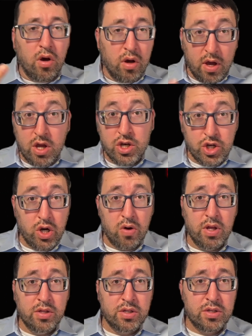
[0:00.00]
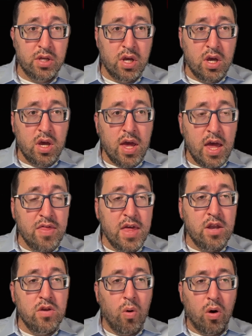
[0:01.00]
insurance, and then
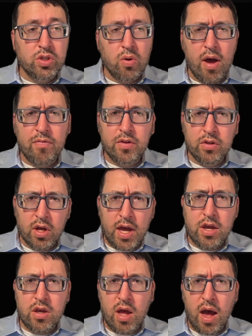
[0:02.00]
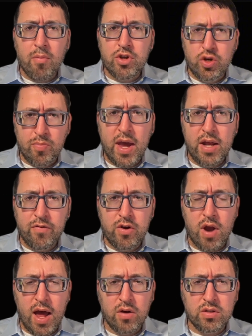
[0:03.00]
you also have to look at how much you paid for your
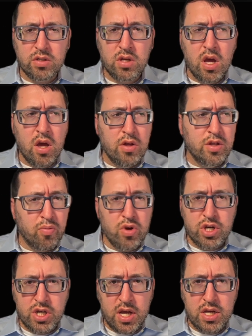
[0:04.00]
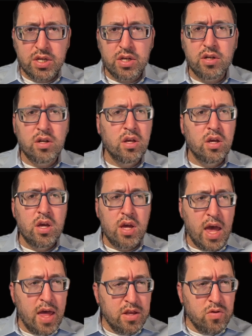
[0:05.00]
house, depreciation,
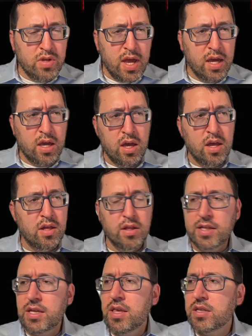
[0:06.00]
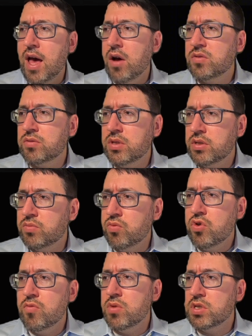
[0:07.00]
and you take, let's say this
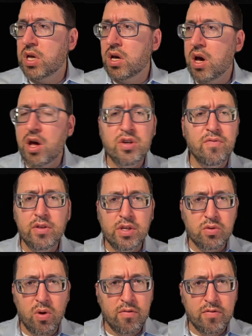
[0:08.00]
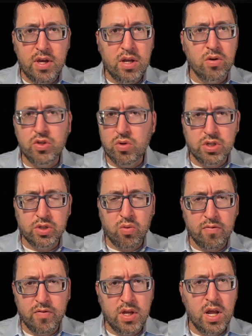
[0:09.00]
room is 150 square feet or 200 square
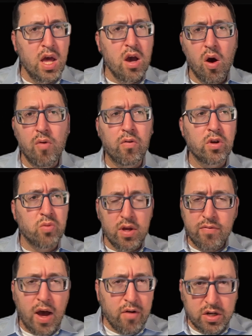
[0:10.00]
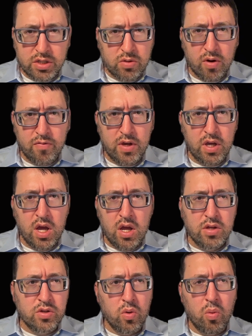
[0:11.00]
feet over 2,500 square feet.
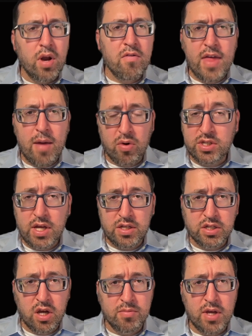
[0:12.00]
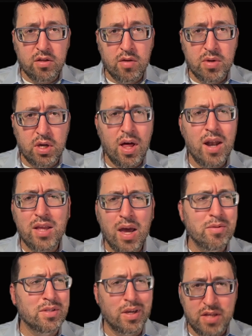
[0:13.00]
So whatever that percentage comes out to be, a lot of times it's
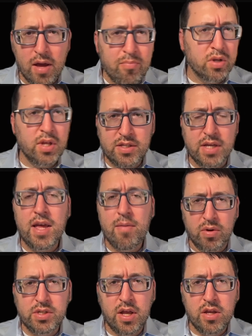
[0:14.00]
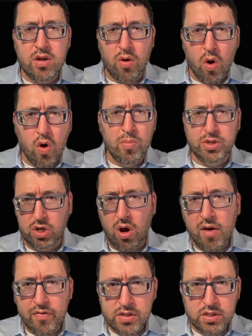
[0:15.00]
like let's say 10% of your home is your
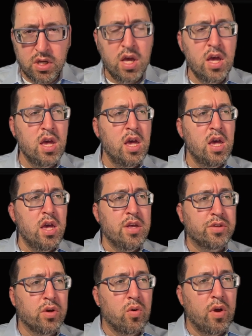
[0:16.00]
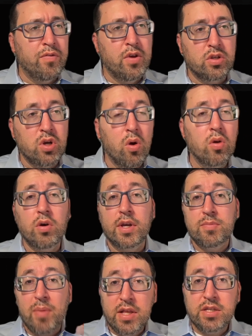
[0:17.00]
office. So if your total
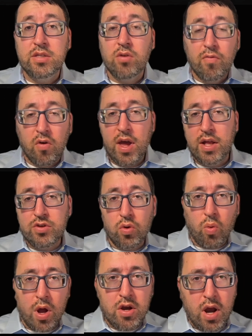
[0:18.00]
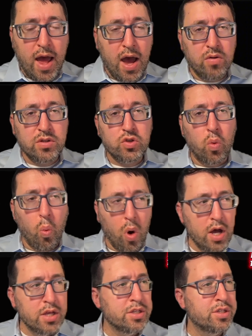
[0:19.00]
expenses overhead to run your house
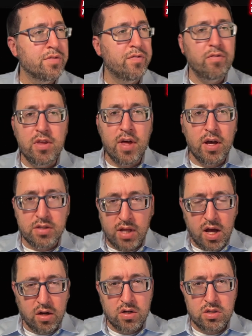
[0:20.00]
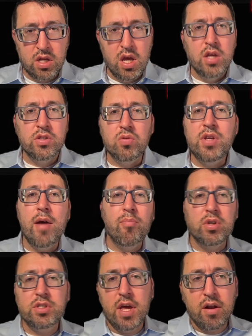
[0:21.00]
was $50,000, so
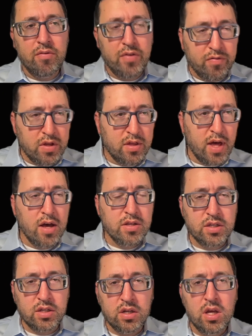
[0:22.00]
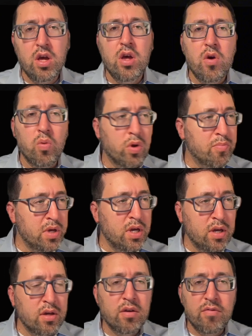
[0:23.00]
10% of $50,000 would be
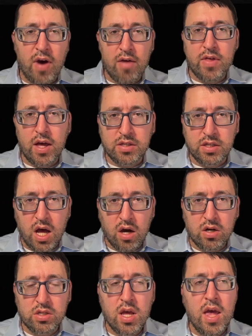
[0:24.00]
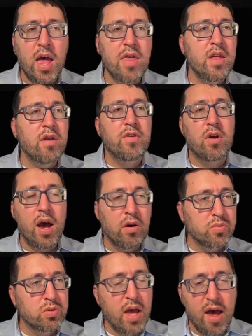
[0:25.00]
$5,000. And then if your house was
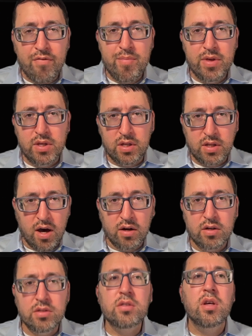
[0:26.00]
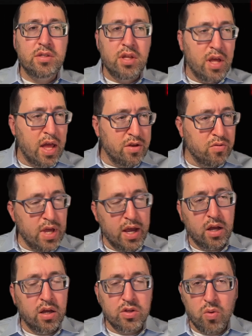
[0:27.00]
$500,000 and you take a
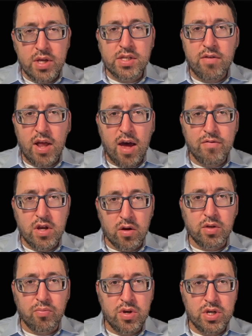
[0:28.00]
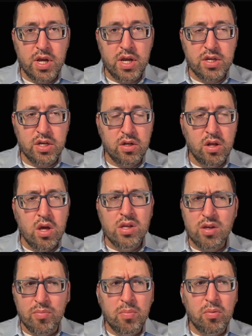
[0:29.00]
27.5-year depreciation, some
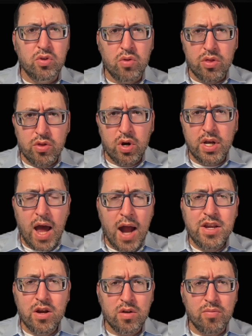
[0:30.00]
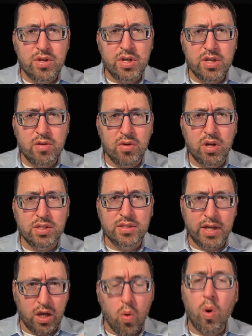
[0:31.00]
people do the 39-year depreciation because it's like
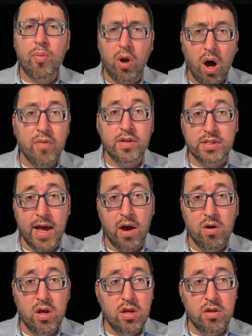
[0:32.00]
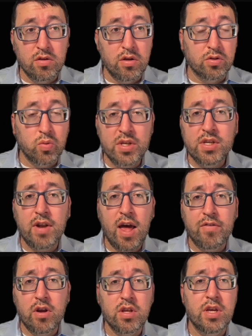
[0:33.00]
a corporate office now. 27.5
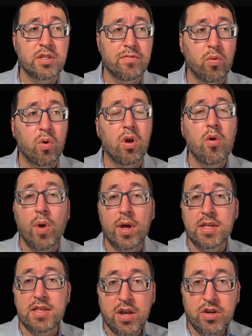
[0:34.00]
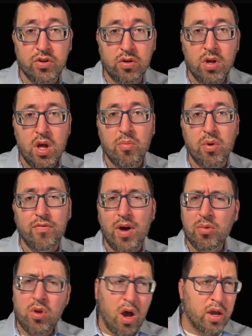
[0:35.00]
years is for residential, but if I'm
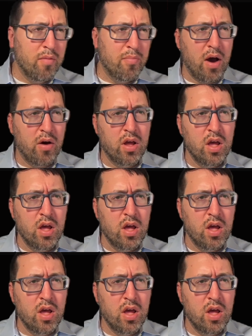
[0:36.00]
talking about